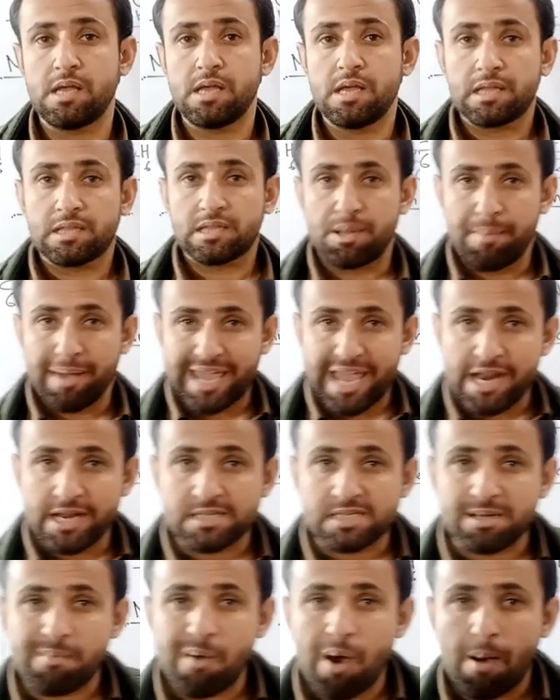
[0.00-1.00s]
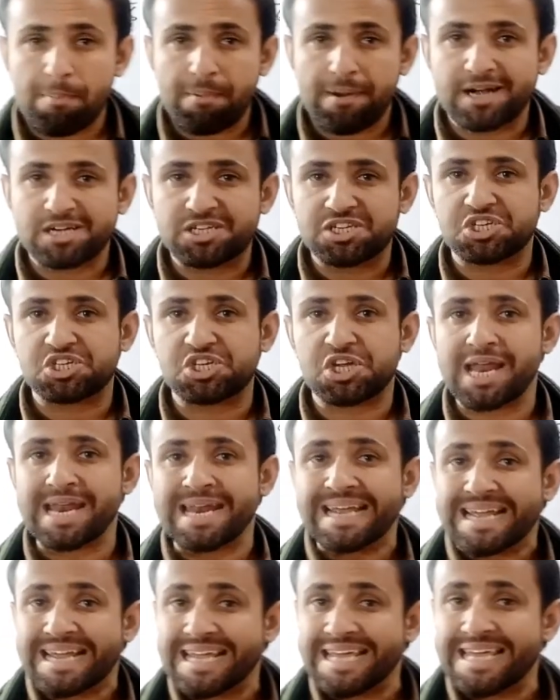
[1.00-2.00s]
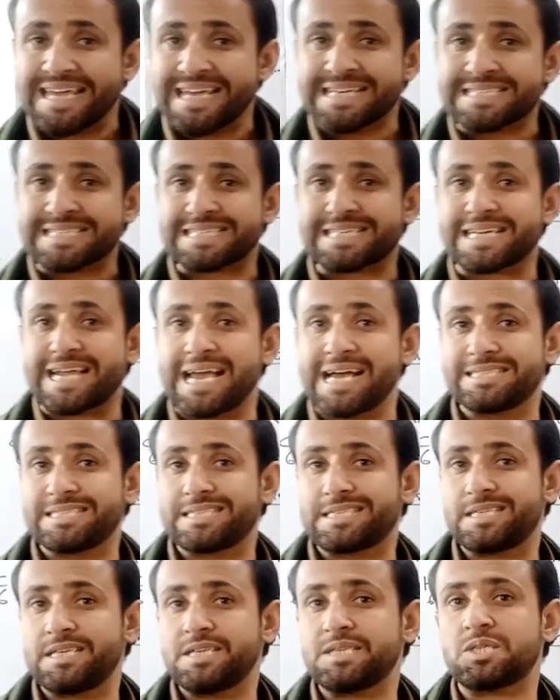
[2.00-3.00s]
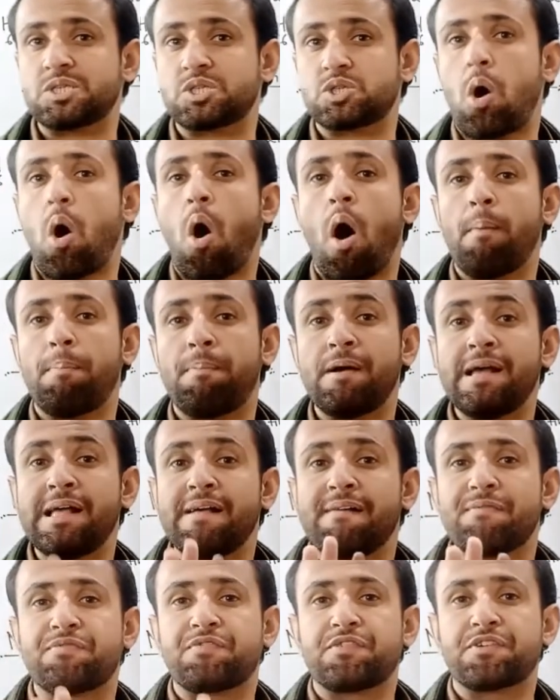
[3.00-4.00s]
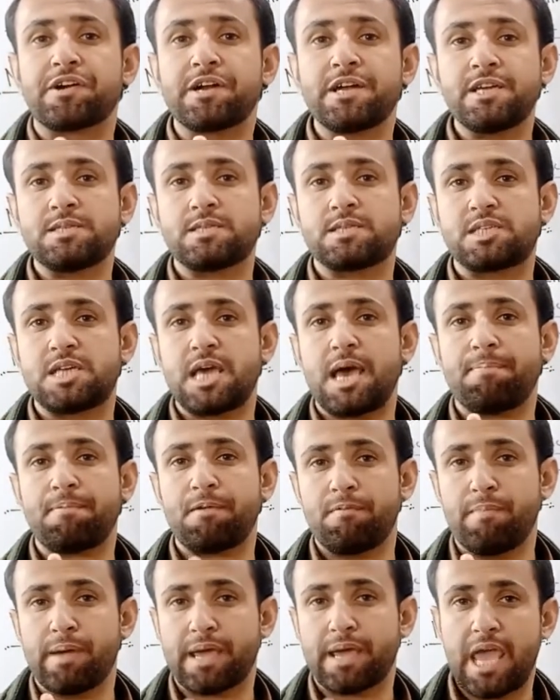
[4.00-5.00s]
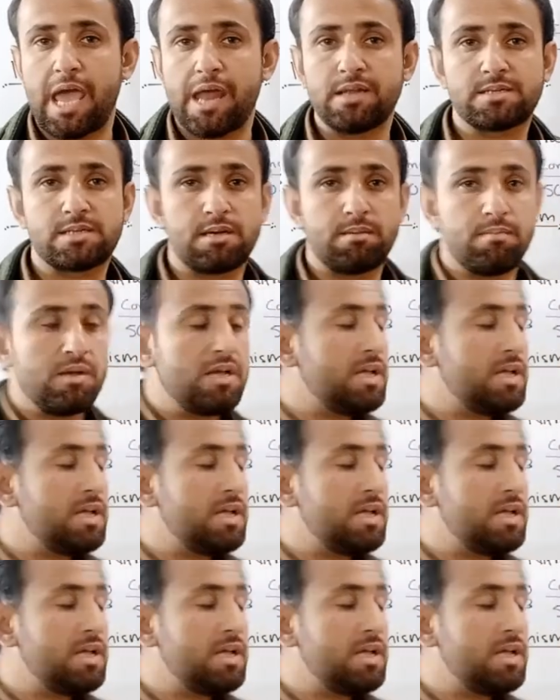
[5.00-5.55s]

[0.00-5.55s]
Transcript: The mechanism of nitration consists of three-step mechanism.